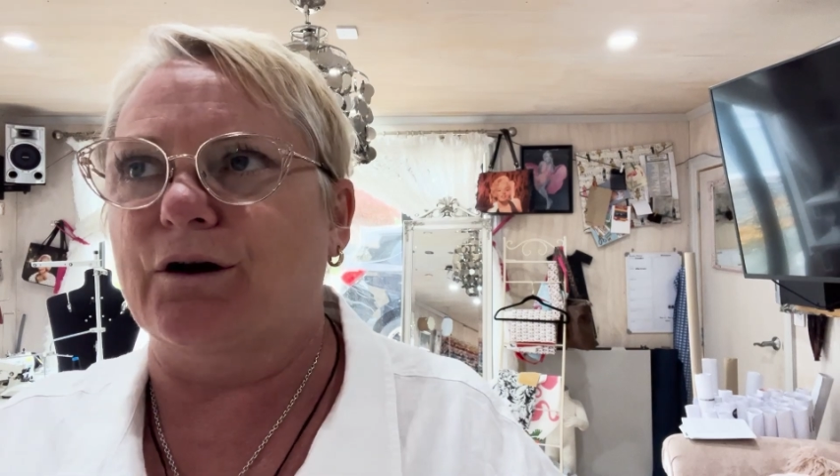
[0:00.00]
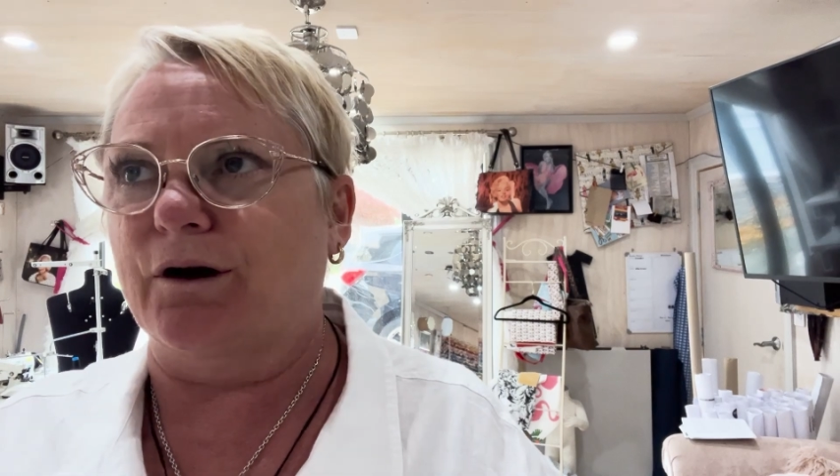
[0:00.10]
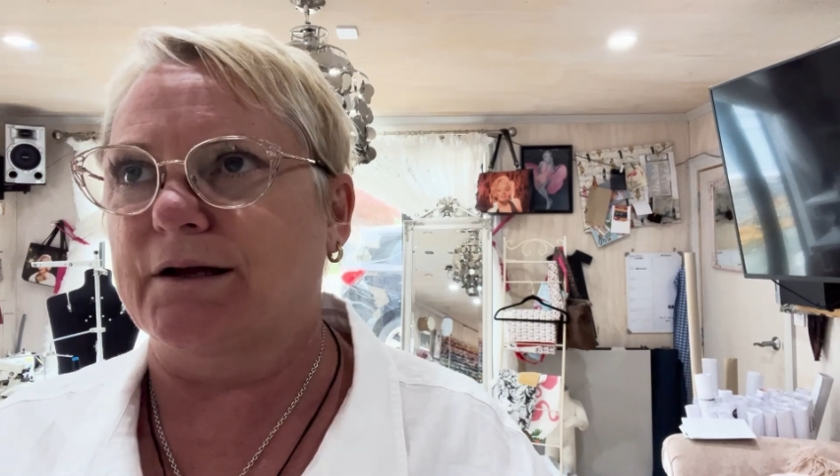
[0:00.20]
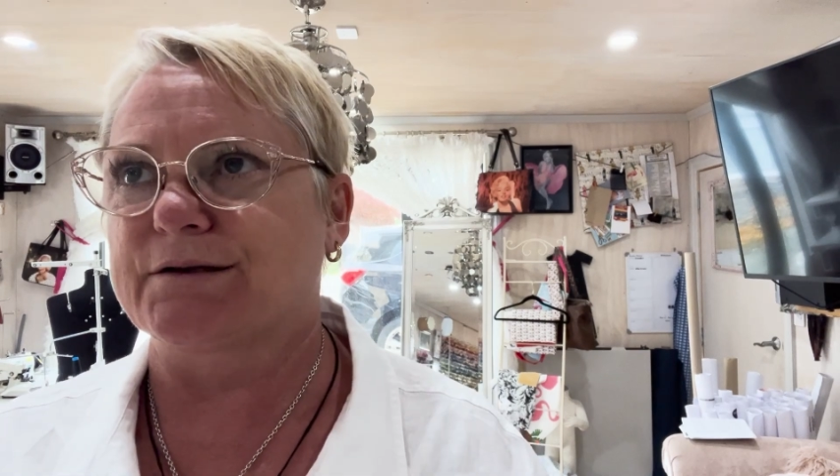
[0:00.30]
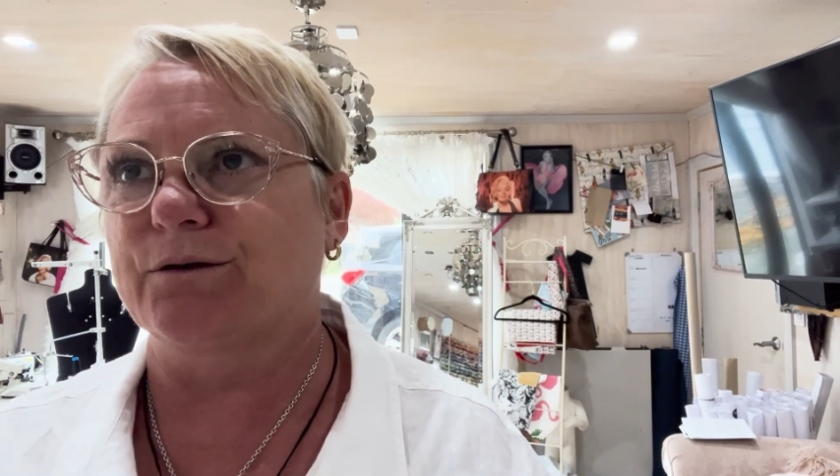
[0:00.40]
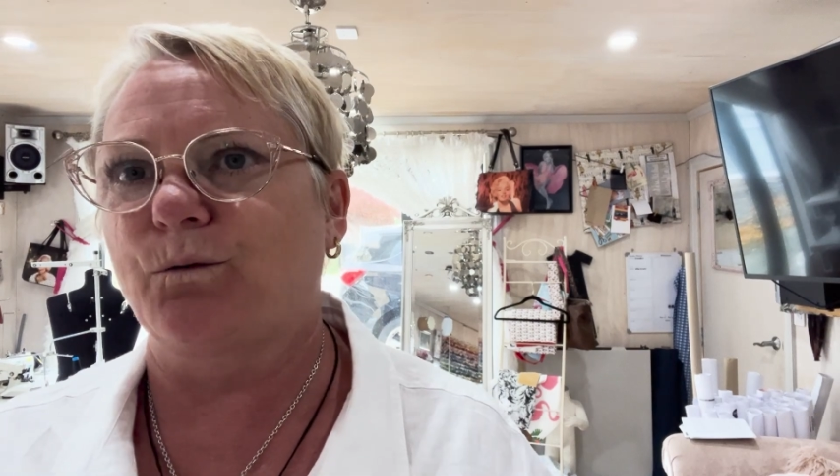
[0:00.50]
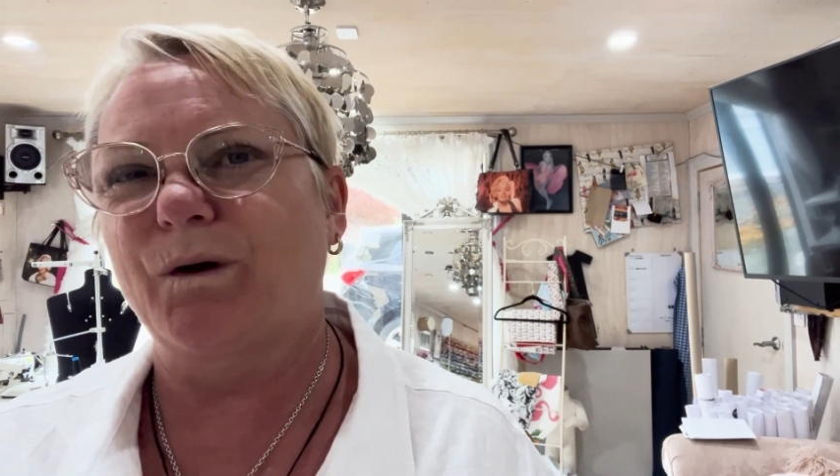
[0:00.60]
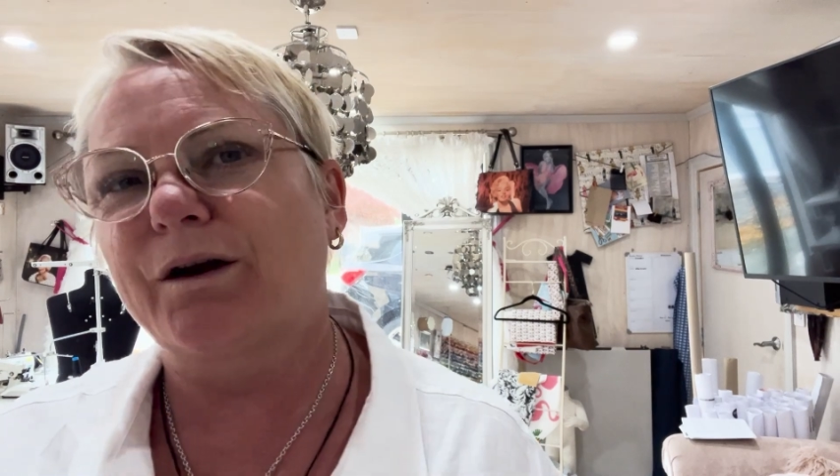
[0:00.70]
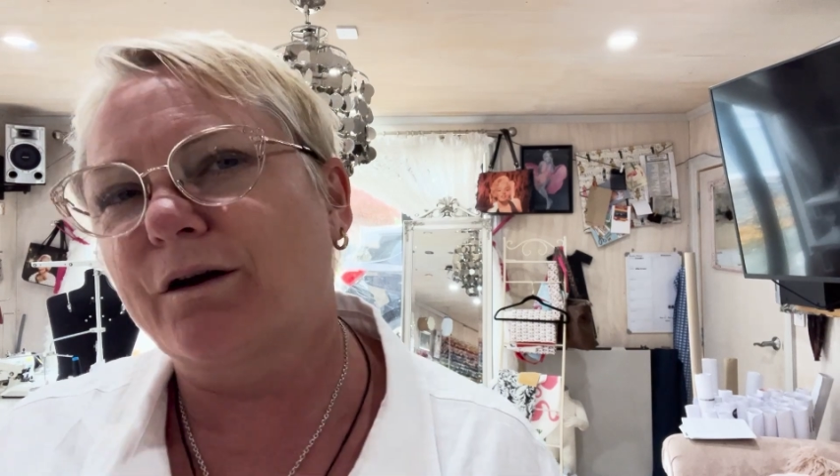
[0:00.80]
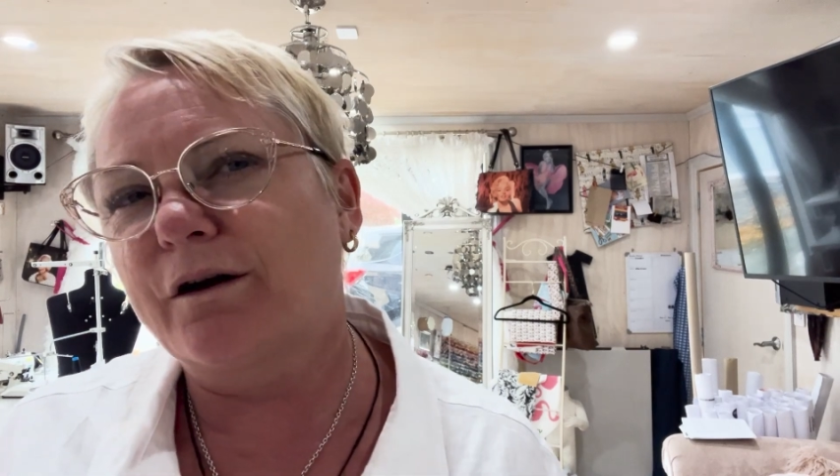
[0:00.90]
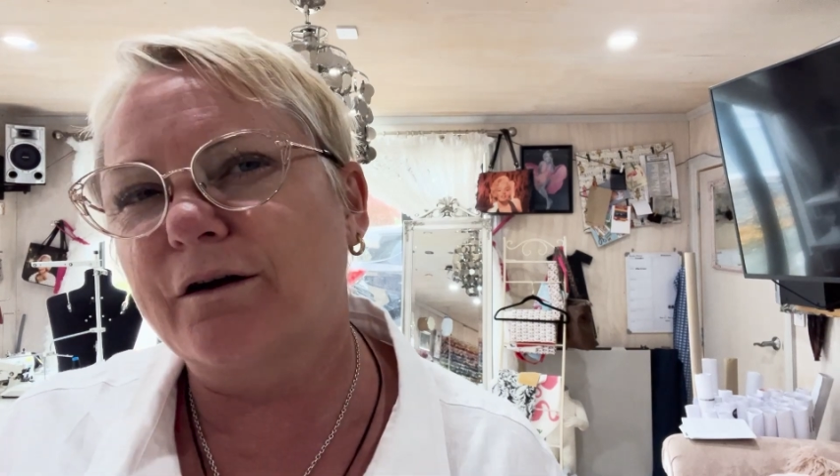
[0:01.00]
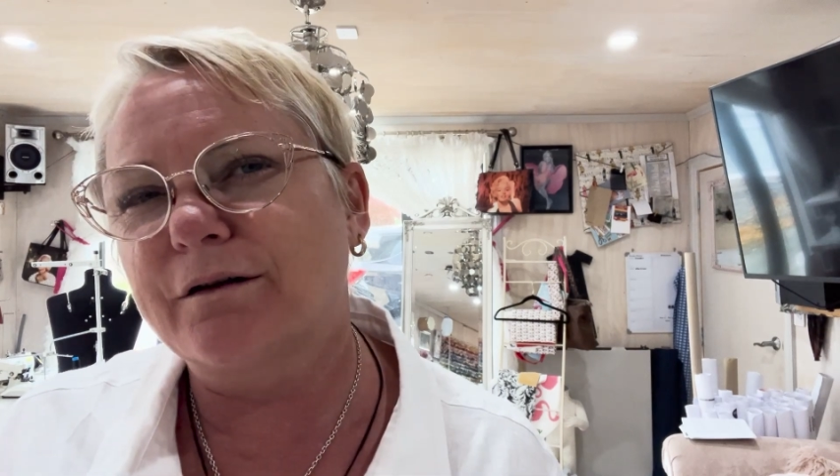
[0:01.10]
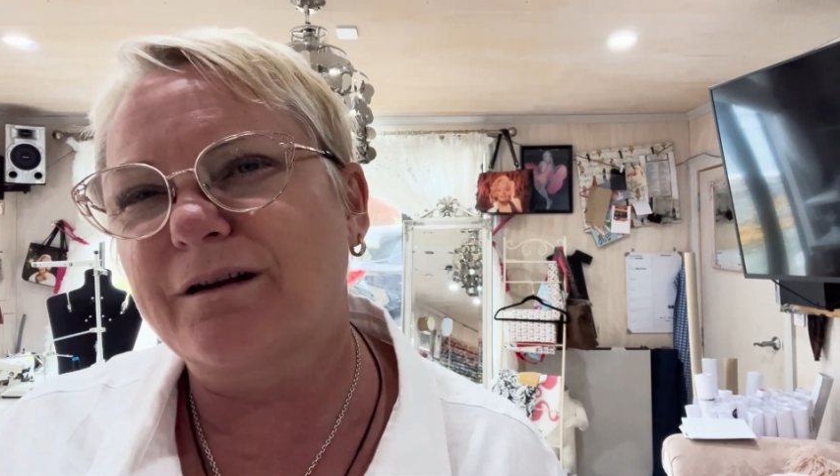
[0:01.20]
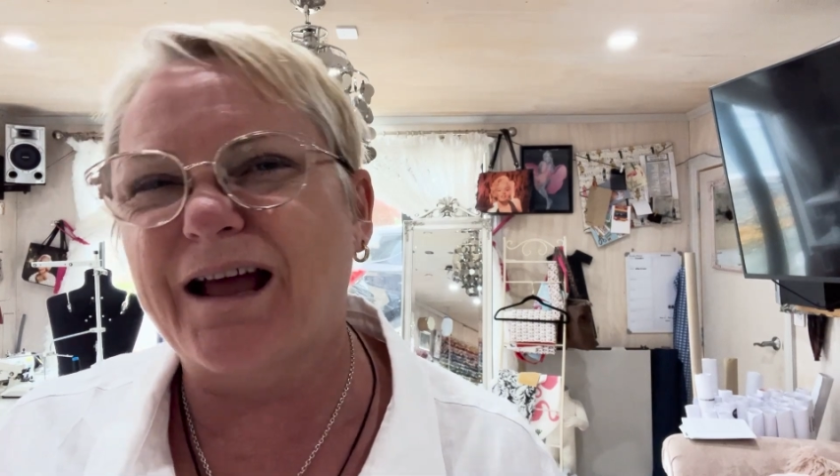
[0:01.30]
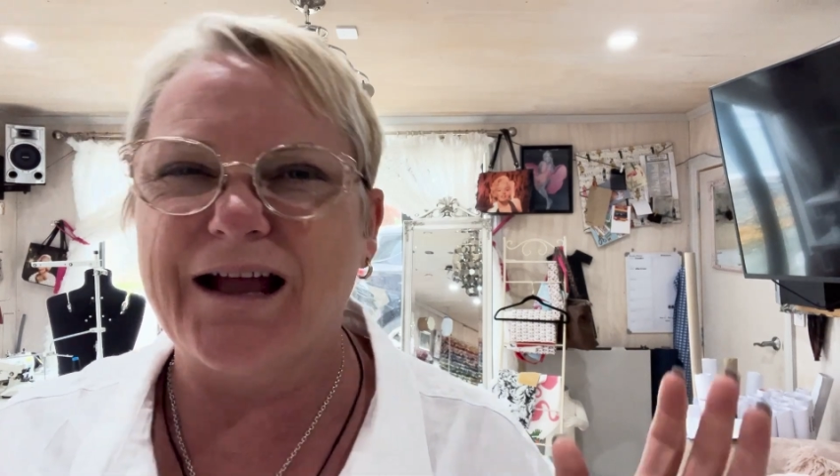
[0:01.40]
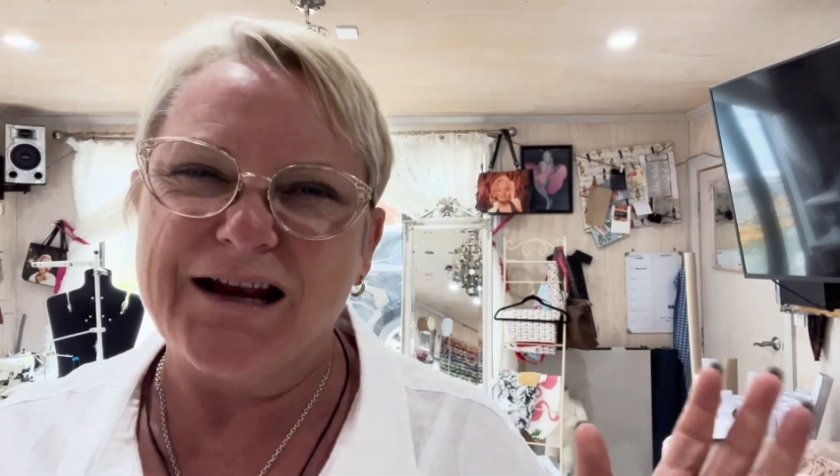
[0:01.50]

I sort of went on, hey,